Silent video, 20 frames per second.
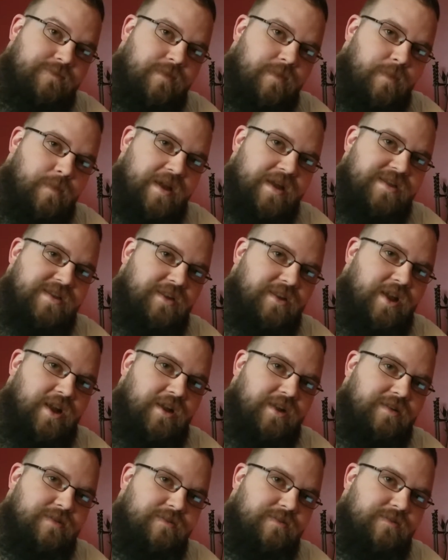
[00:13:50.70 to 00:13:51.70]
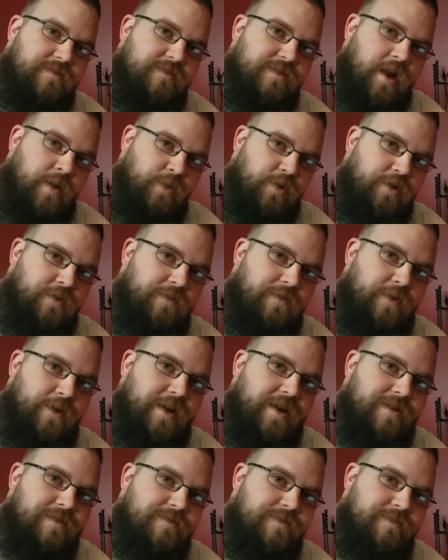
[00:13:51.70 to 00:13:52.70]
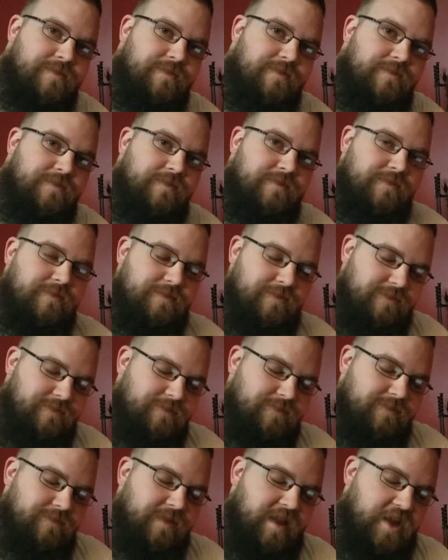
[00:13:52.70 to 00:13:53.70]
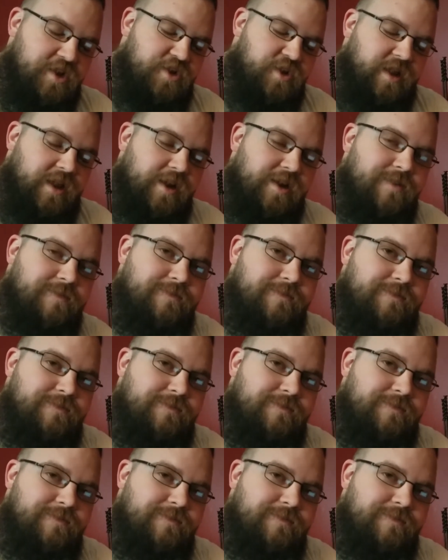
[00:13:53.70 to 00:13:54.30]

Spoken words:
Best of luck. I'm rooting for you. Catch you later.